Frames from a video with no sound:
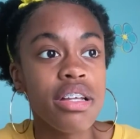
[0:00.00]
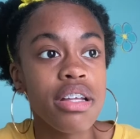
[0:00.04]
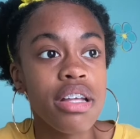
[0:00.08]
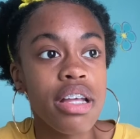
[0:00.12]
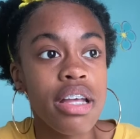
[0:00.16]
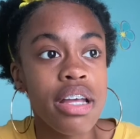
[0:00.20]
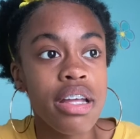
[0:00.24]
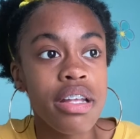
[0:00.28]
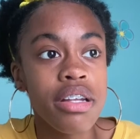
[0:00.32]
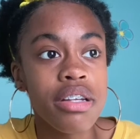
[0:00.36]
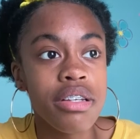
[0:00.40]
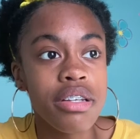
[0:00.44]

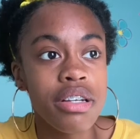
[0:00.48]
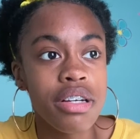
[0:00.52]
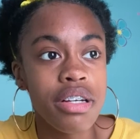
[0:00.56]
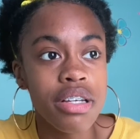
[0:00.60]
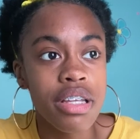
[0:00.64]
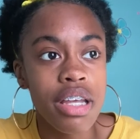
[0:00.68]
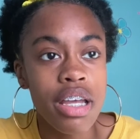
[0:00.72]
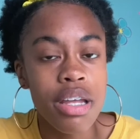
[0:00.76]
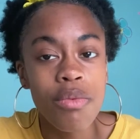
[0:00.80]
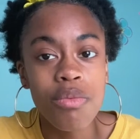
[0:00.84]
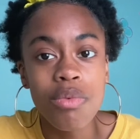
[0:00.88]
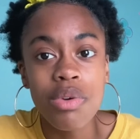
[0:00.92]
And
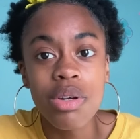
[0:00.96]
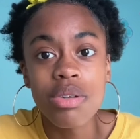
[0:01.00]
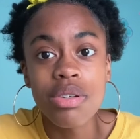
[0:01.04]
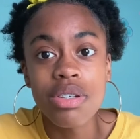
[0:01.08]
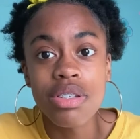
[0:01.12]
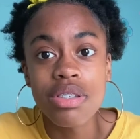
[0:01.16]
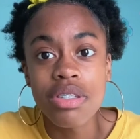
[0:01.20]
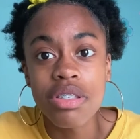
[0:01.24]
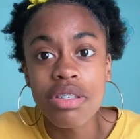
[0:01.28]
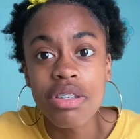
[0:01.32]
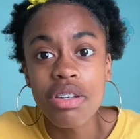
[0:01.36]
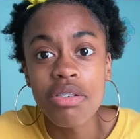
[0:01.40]
again, we were
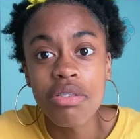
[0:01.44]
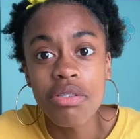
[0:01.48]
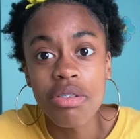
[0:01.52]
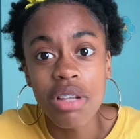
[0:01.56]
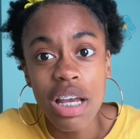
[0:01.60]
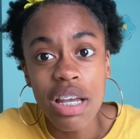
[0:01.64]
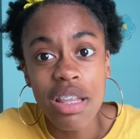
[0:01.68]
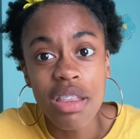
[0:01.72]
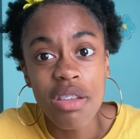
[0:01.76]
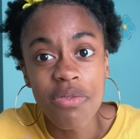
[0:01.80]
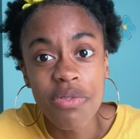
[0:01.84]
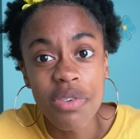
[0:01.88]
still
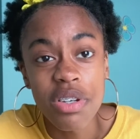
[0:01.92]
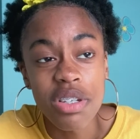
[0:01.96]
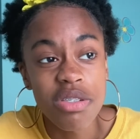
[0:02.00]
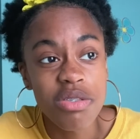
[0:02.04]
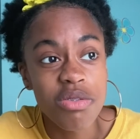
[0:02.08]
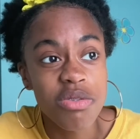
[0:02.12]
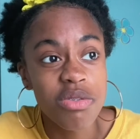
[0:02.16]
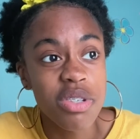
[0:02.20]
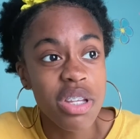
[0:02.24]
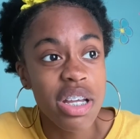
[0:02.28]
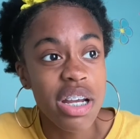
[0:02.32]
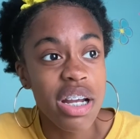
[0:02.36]
like the first
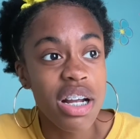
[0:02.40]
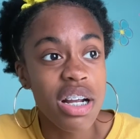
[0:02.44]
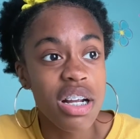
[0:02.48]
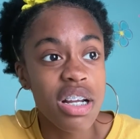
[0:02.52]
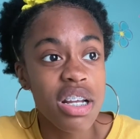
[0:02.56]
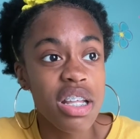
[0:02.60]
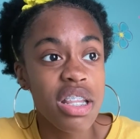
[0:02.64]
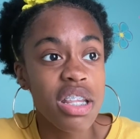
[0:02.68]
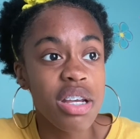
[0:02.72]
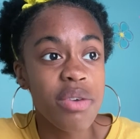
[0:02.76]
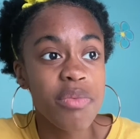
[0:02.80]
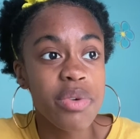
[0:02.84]
school there.
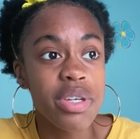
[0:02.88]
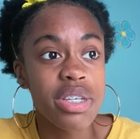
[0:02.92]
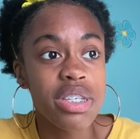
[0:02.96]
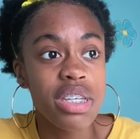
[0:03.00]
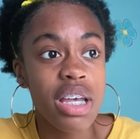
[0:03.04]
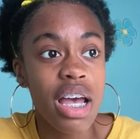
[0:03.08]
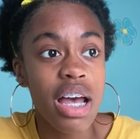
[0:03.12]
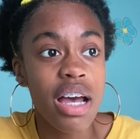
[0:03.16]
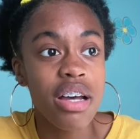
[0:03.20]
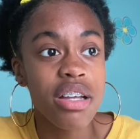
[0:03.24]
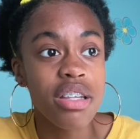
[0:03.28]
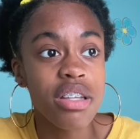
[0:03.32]
And then we
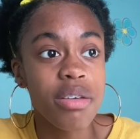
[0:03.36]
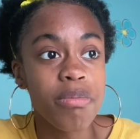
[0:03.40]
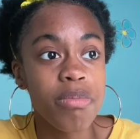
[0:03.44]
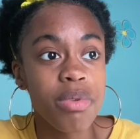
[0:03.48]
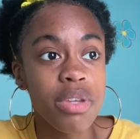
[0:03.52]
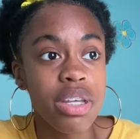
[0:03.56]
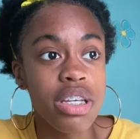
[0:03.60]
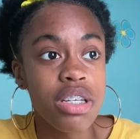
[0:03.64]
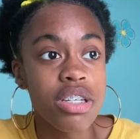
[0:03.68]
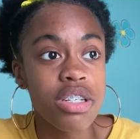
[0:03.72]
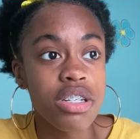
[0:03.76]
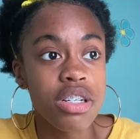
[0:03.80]
sat on the
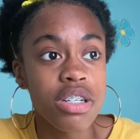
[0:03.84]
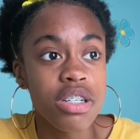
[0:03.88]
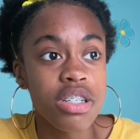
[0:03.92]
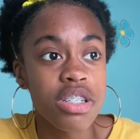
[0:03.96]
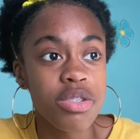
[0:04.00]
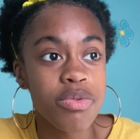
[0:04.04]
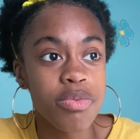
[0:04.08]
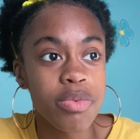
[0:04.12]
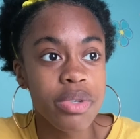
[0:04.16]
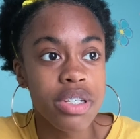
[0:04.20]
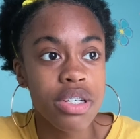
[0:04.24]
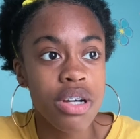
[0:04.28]

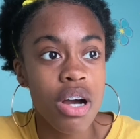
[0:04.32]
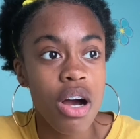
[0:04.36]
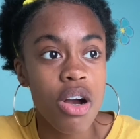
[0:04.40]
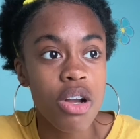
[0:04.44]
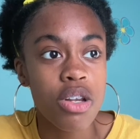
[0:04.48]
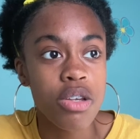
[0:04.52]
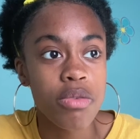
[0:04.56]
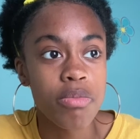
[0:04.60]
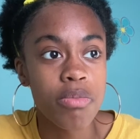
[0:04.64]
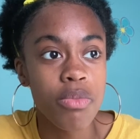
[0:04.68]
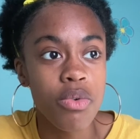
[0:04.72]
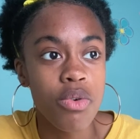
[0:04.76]
bleachers. We
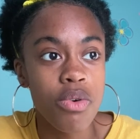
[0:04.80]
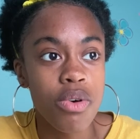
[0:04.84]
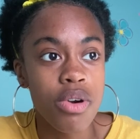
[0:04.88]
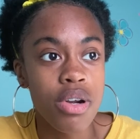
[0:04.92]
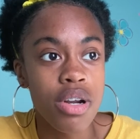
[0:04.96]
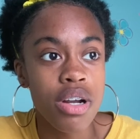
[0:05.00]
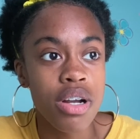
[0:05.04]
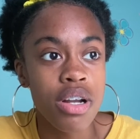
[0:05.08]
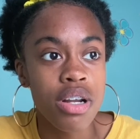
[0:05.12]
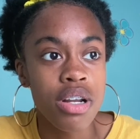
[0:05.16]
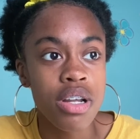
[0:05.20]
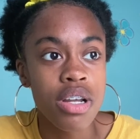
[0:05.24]
talked
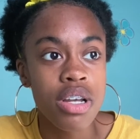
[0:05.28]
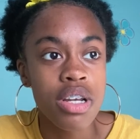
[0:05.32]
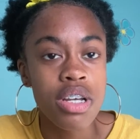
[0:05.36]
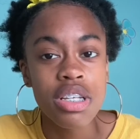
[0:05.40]
more.